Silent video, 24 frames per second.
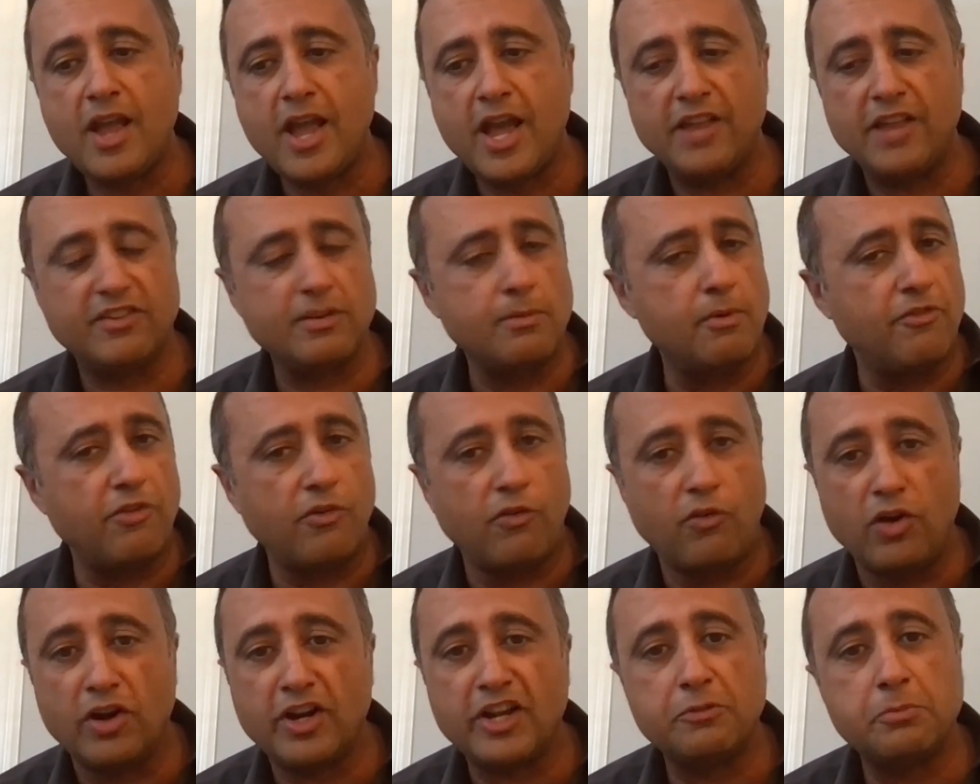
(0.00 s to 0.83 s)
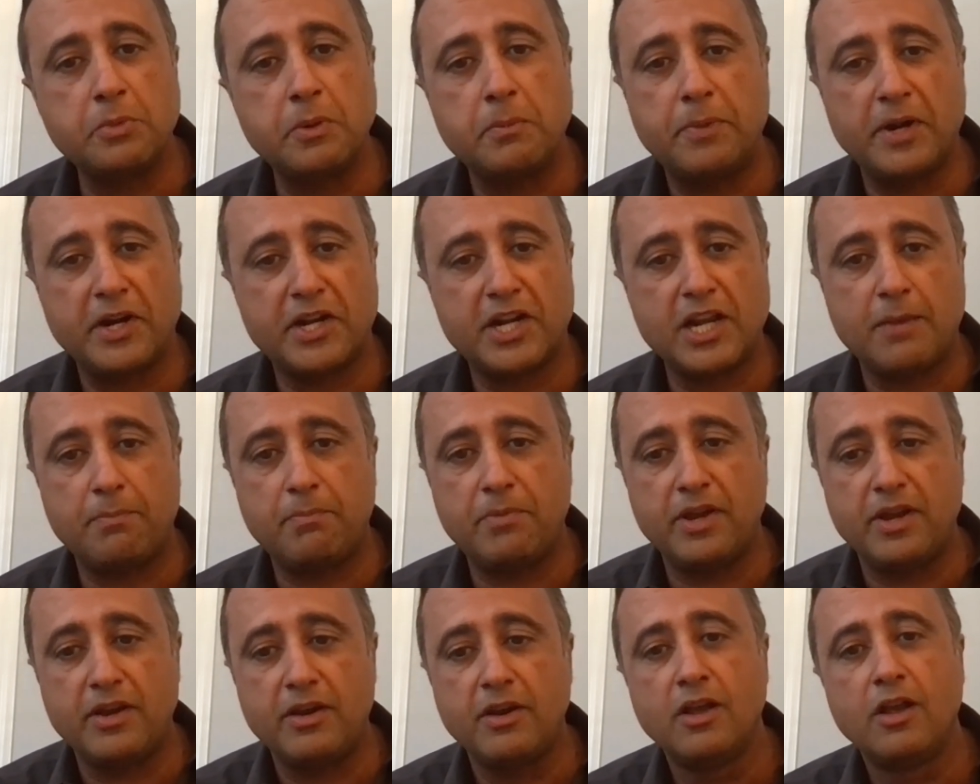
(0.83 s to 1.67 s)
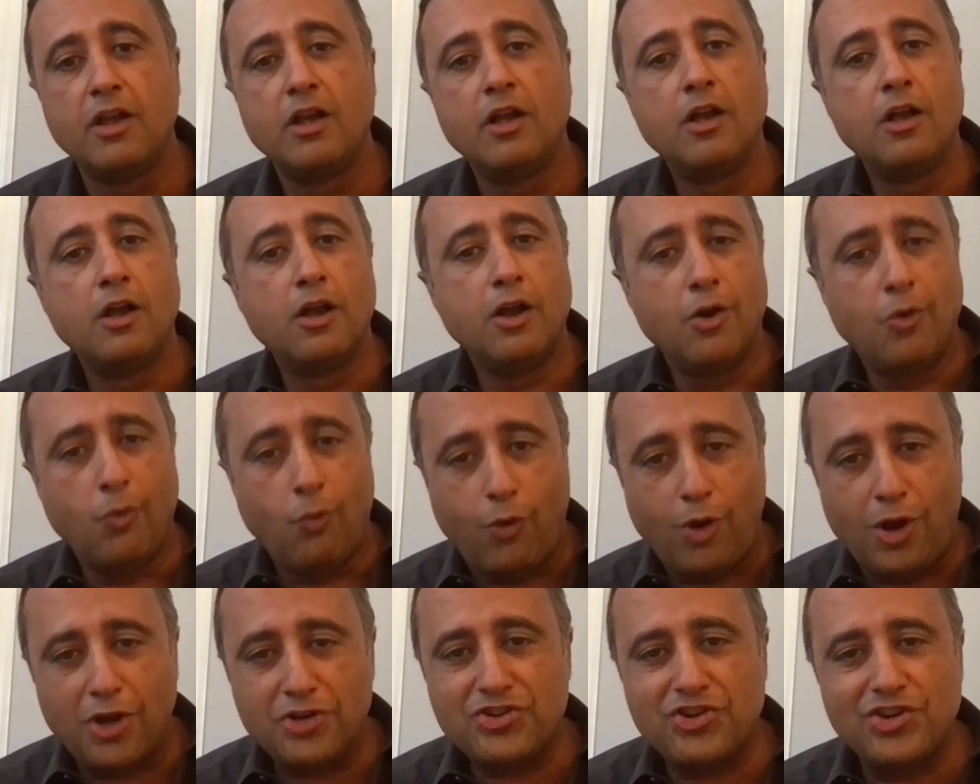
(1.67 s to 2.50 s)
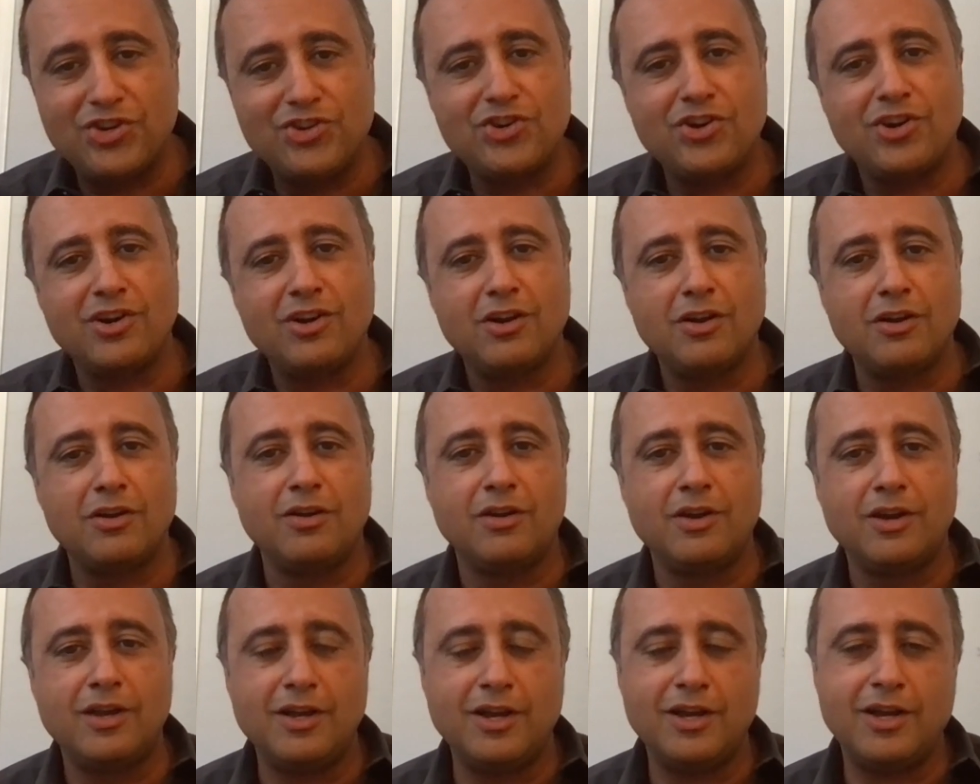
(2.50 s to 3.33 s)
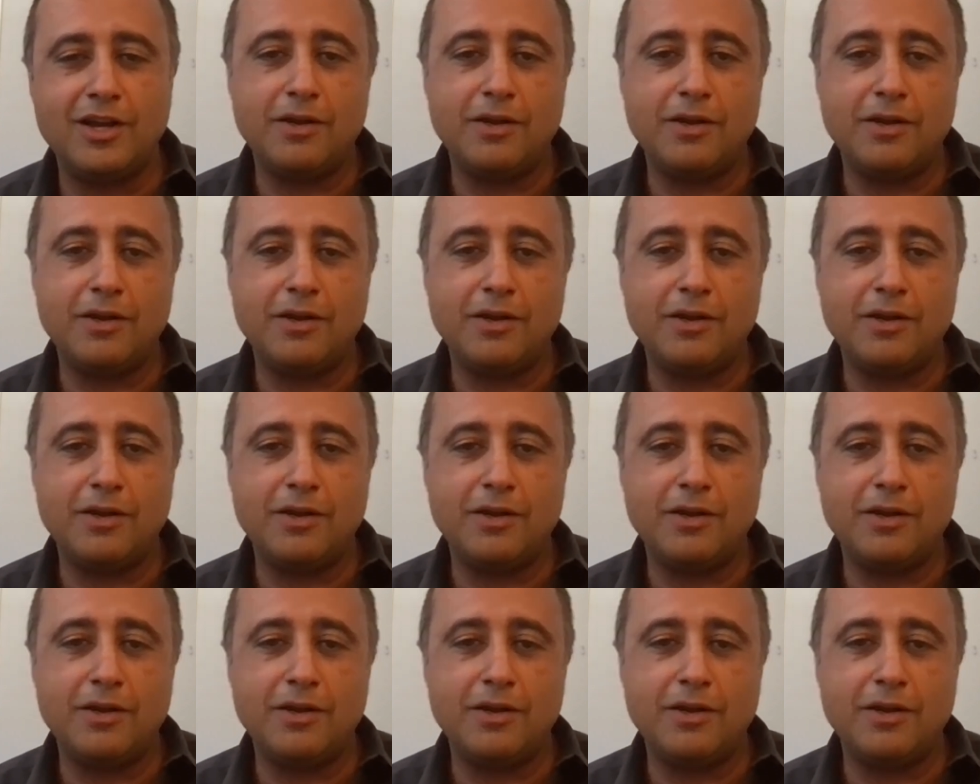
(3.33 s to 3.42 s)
and some of our work has been picked up in Wall Street Journal,